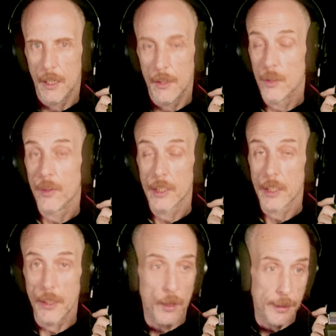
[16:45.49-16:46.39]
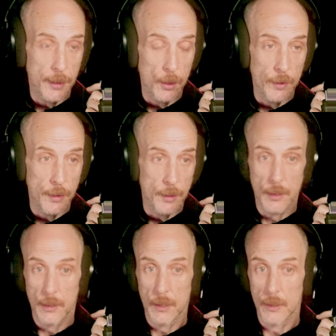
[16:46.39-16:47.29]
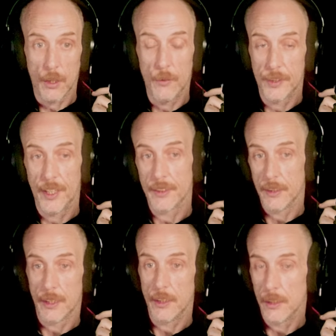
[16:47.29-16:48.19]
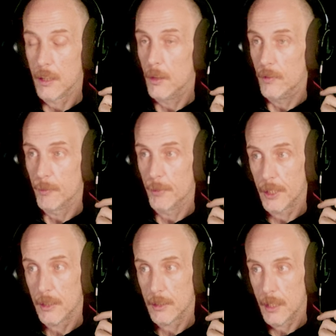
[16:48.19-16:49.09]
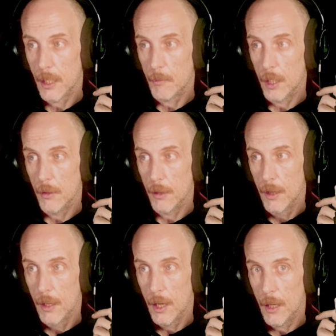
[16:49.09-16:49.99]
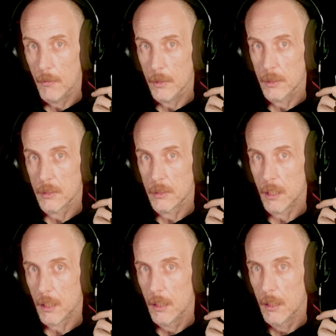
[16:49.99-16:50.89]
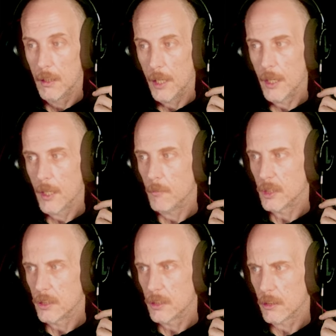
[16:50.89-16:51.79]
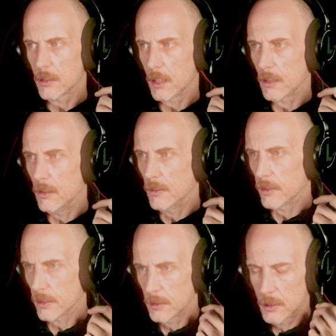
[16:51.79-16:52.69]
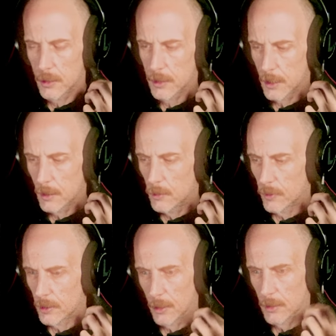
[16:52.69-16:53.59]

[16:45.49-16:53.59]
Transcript: And the only reason I know I had COVID is because I took a COVID test and it said you had COVID. But this time round, I was sick. And I am just getting over it. Just getting over it.